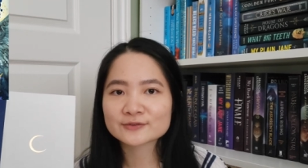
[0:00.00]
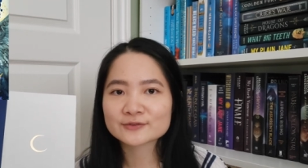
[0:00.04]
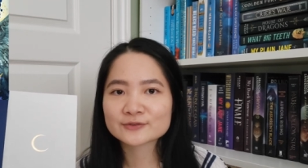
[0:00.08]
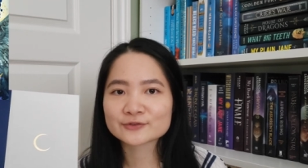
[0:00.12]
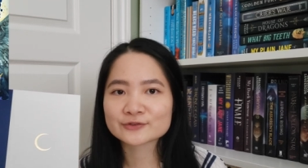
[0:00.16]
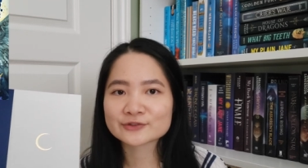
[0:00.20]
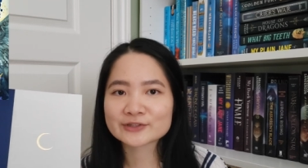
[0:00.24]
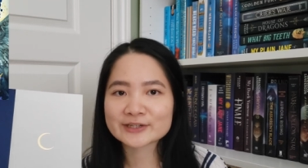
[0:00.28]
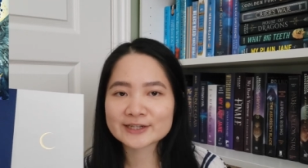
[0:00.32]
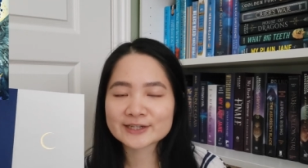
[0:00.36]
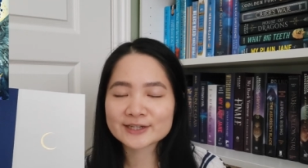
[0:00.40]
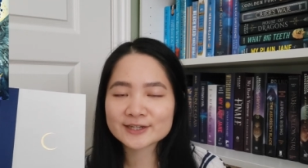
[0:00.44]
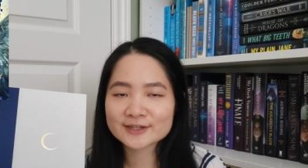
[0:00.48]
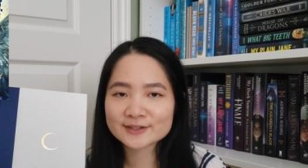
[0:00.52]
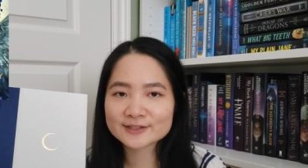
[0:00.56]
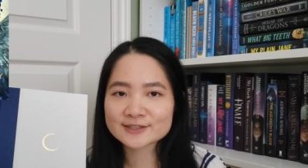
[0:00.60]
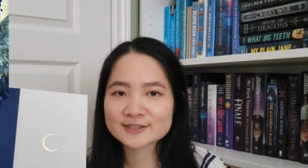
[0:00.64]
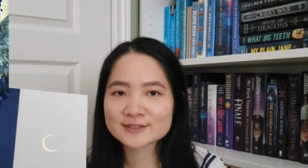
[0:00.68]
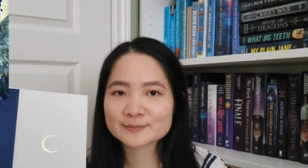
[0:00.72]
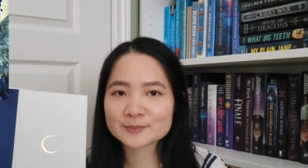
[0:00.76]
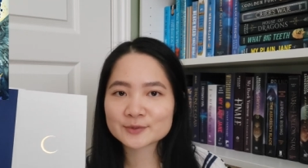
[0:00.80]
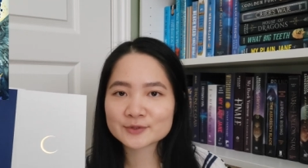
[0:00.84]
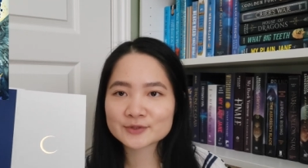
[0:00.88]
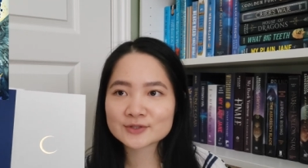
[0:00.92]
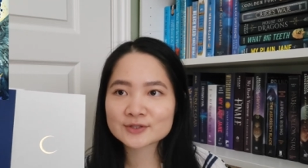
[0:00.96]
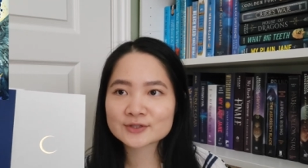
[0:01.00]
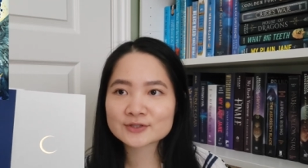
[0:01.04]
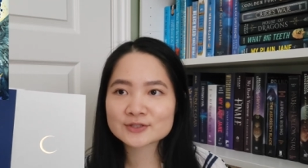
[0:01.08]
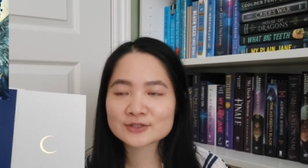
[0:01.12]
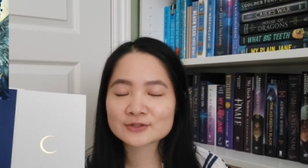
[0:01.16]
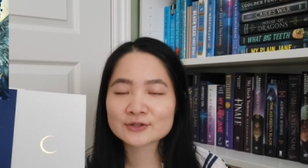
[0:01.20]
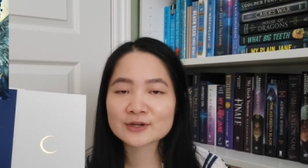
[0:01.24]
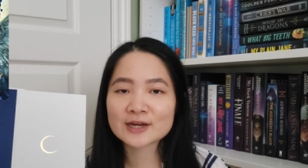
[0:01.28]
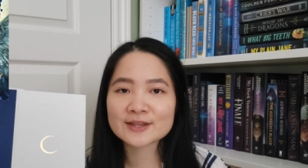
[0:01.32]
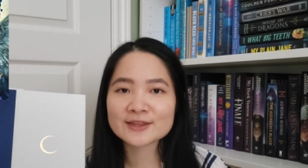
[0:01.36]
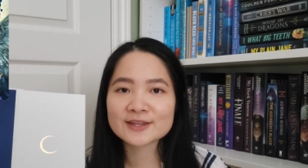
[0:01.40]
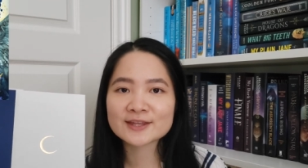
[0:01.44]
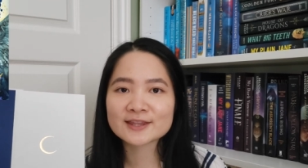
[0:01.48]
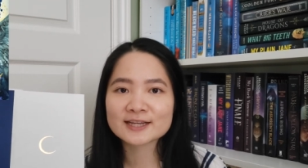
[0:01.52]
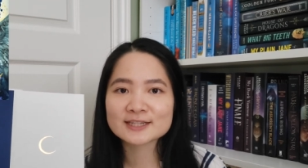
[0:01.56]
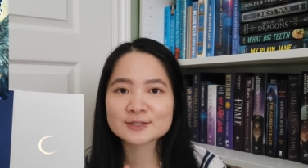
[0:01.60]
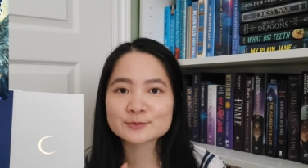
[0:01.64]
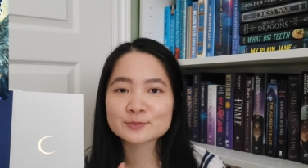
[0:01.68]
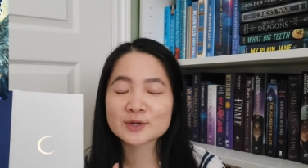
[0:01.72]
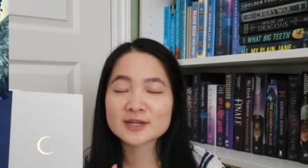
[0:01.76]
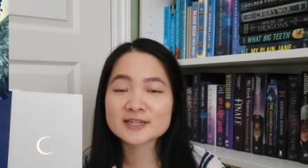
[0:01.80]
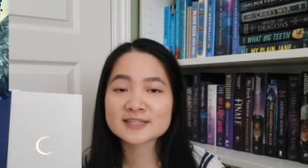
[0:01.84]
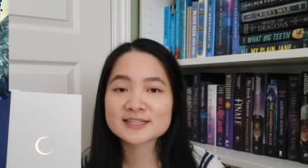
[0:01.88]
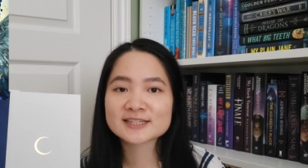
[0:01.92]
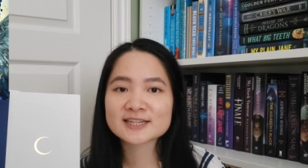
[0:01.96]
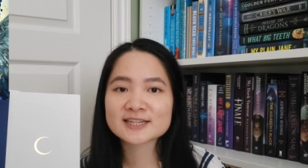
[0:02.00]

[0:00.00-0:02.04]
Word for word: reading this book. So I think that's why it's